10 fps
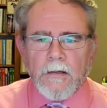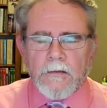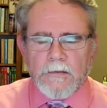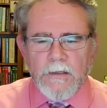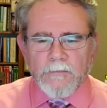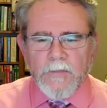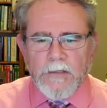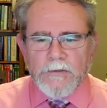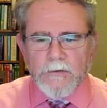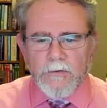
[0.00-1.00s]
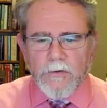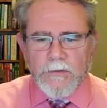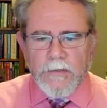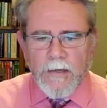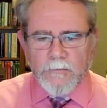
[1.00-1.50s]
The temptation
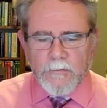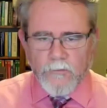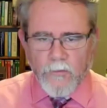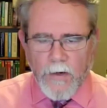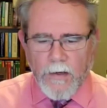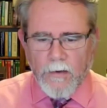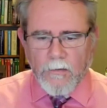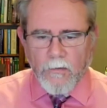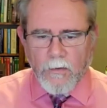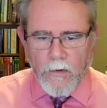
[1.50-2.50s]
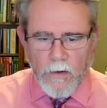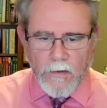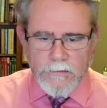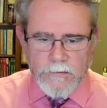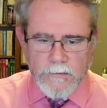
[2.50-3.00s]
during times of trial or
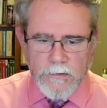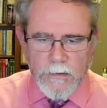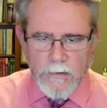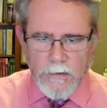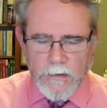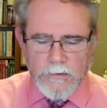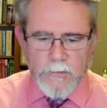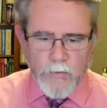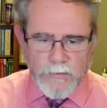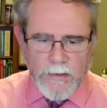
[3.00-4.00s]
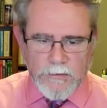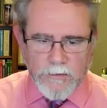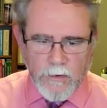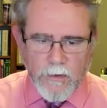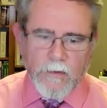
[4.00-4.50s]
loss is to protect
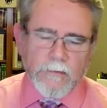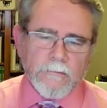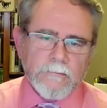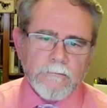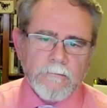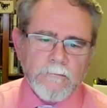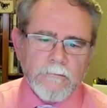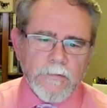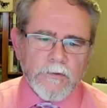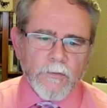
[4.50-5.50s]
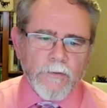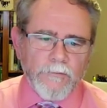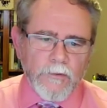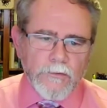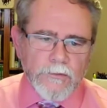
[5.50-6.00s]
your heart, to
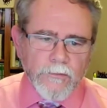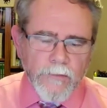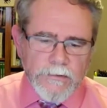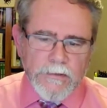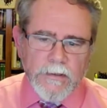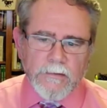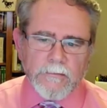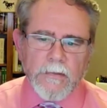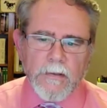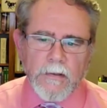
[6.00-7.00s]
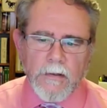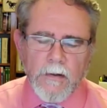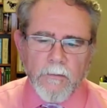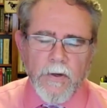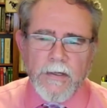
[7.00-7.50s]
refuse to risk it.
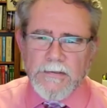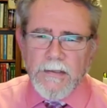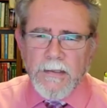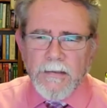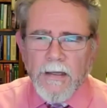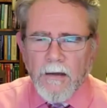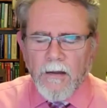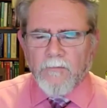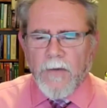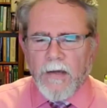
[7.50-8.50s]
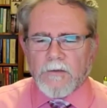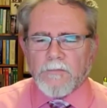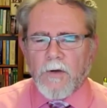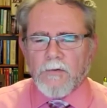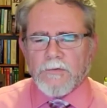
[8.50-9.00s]
But it's then that love
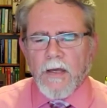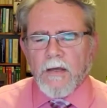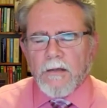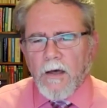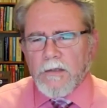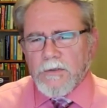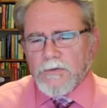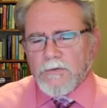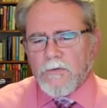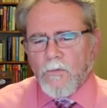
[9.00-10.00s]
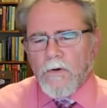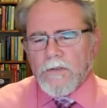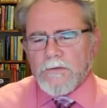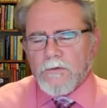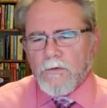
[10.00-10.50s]
matters most, not just to the
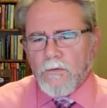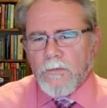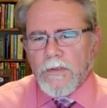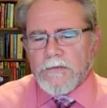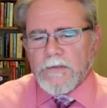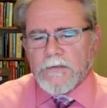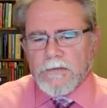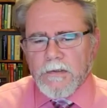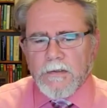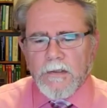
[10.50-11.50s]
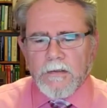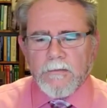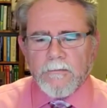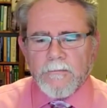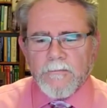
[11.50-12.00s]
ones to whom it is extended,
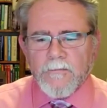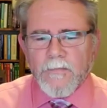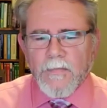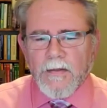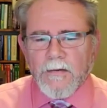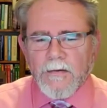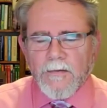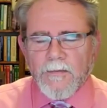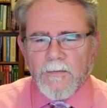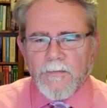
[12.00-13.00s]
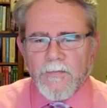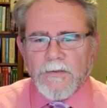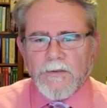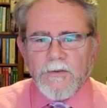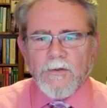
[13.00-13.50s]

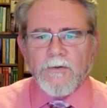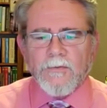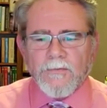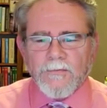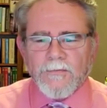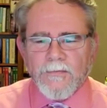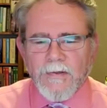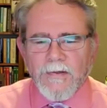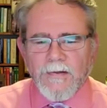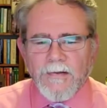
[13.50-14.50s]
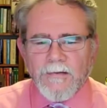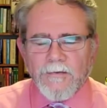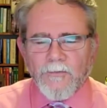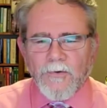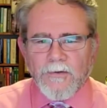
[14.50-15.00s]
but to you,
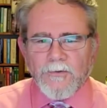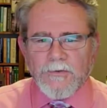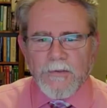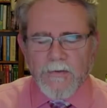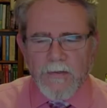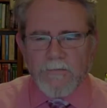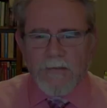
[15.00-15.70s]
the one who still gives